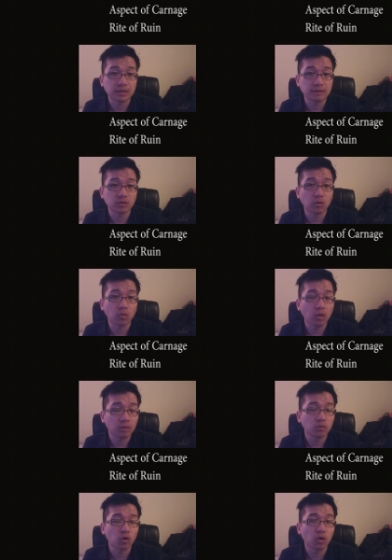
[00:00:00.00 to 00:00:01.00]
you one
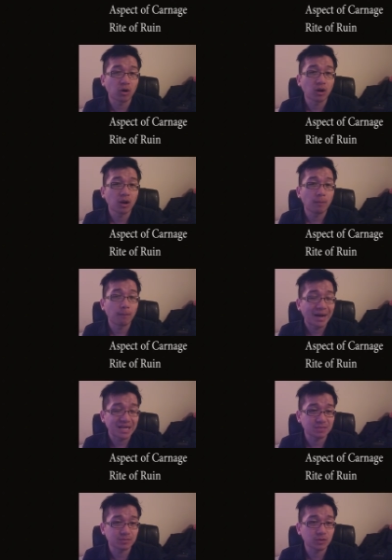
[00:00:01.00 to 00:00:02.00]
more
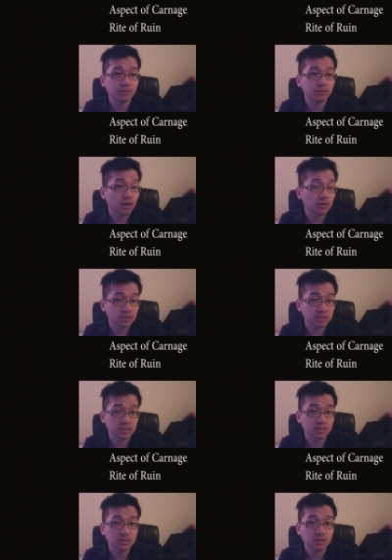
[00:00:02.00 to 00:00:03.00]
maximum fire
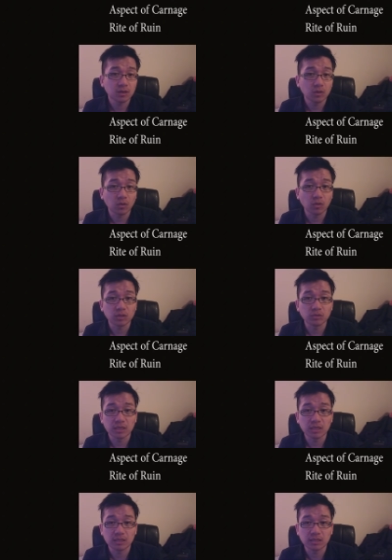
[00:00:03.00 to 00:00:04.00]
resist, or you
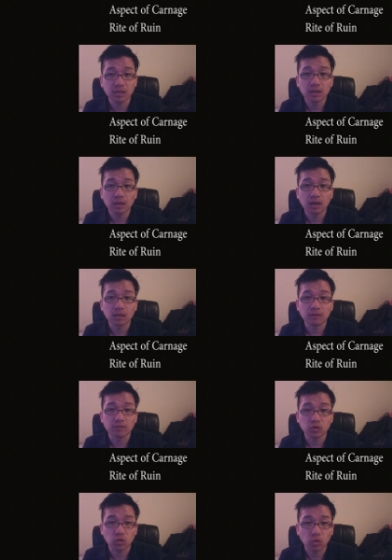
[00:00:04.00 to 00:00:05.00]
need a level
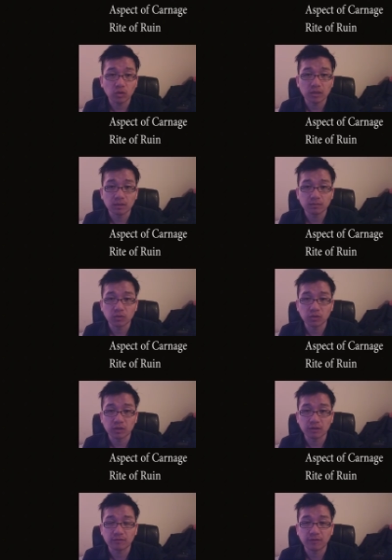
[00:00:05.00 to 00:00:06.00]
20 Purity
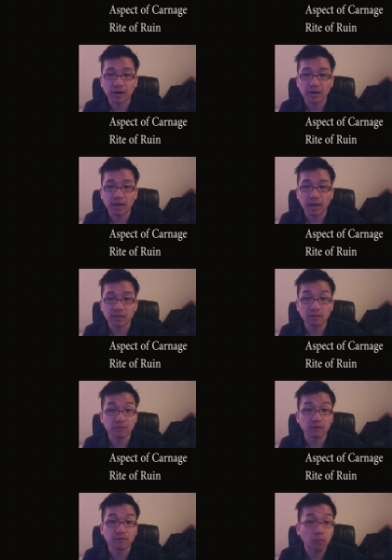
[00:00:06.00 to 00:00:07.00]
of Fire, and level
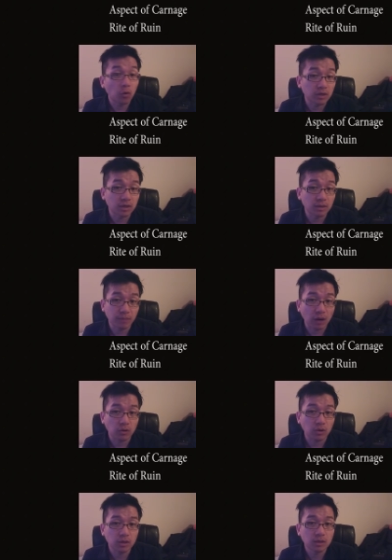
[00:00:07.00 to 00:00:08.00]
4
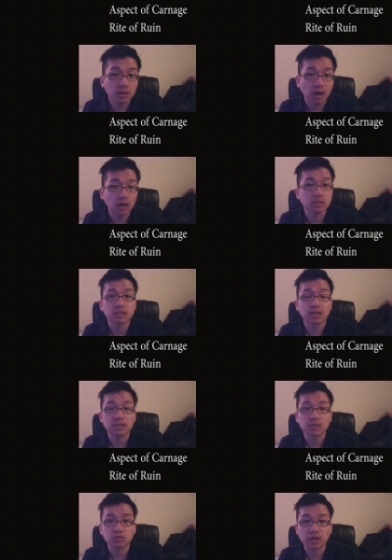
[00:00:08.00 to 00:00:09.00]
Empower. Honestly, I
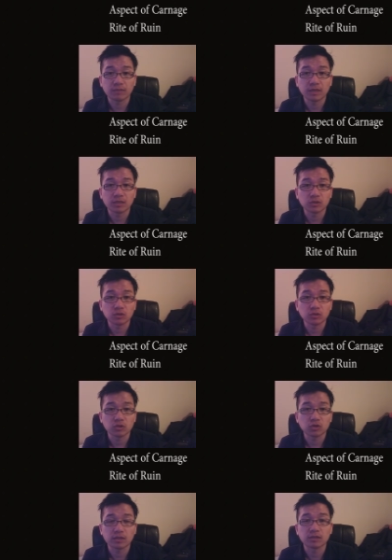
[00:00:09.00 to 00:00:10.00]
just recommend you try
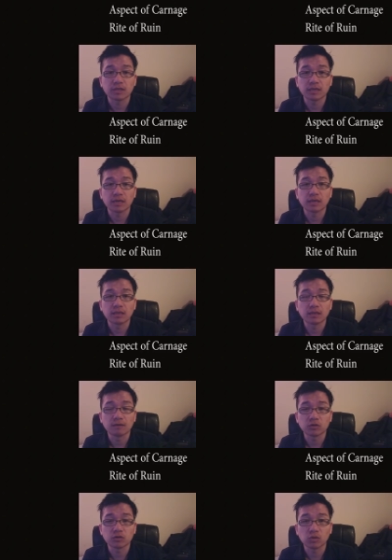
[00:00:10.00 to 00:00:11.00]
to get a level
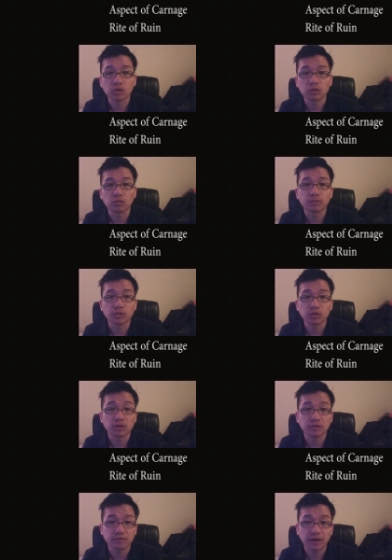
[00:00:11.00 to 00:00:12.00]
21 Purity of
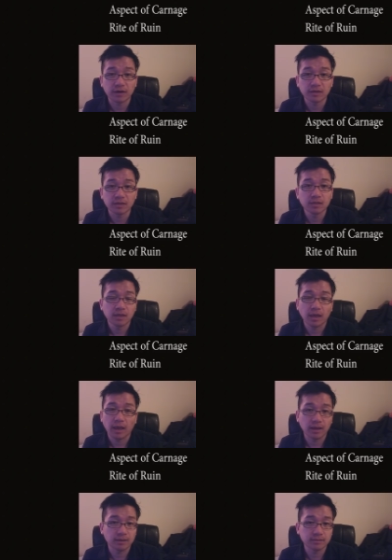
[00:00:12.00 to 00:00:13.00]
Fire
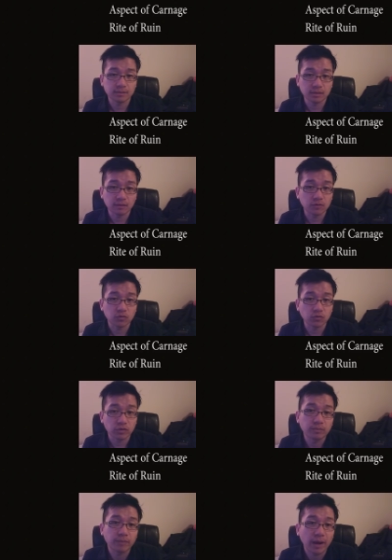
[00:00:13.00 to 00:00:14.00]
and the level 3
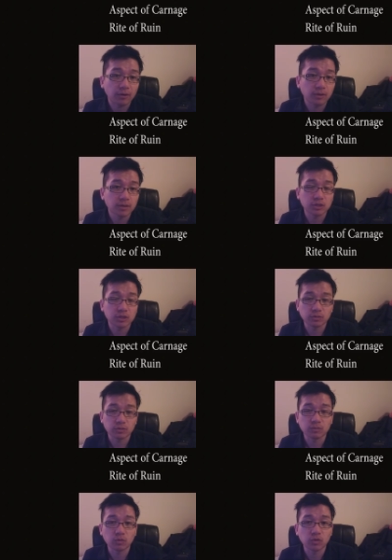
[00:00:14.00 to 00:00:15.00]
Empower. That should be more
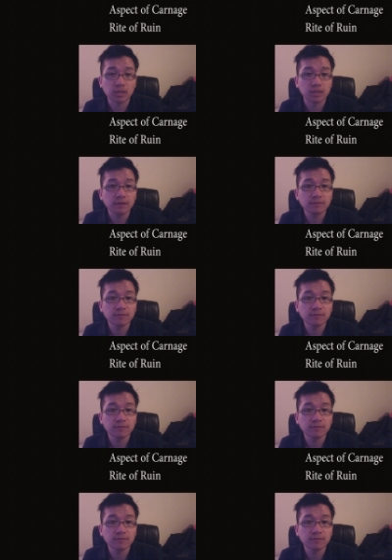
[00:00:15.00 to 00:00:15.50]
than enough.